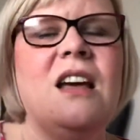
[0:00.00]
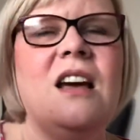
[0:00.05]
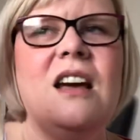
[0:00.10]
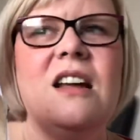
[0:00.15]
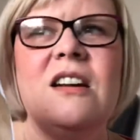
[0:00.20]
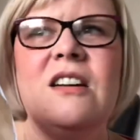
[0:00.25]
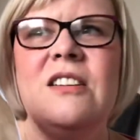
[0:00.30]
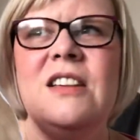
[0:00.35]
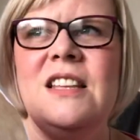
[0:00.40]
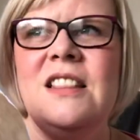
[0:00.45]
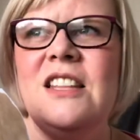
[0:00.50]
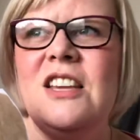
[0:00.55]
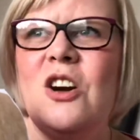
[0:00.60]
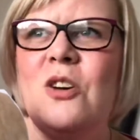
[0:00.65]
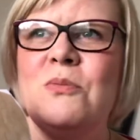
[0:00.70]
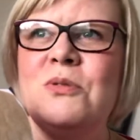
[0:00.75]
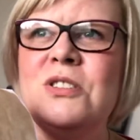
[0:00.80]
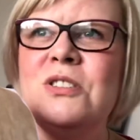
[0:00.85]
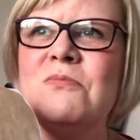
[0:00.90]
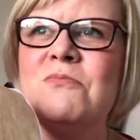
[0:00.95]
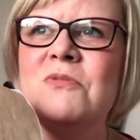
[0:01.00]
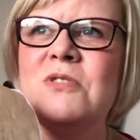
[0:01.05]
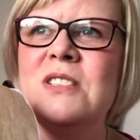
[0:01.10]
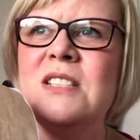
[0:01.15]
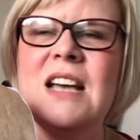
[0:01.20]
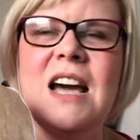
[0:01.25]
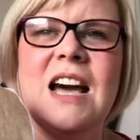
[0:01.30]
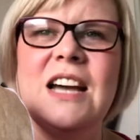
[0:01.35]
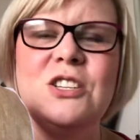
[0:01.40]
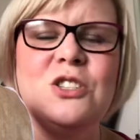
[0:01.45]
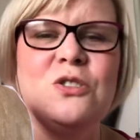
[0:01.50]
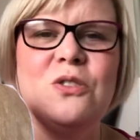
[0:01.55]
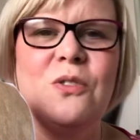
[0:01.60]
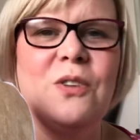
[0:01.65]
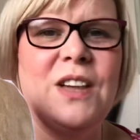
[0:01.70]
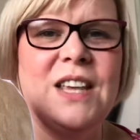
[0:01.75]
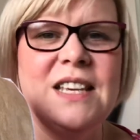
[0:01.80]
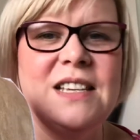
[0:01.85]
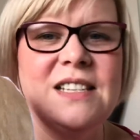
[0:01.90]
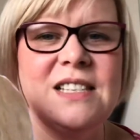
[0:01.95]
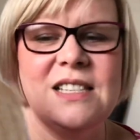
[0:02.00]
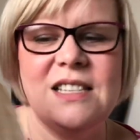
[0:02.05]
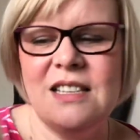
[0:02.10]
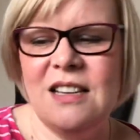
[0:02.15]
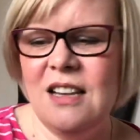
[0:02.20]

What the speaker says: and I think the option was our choice.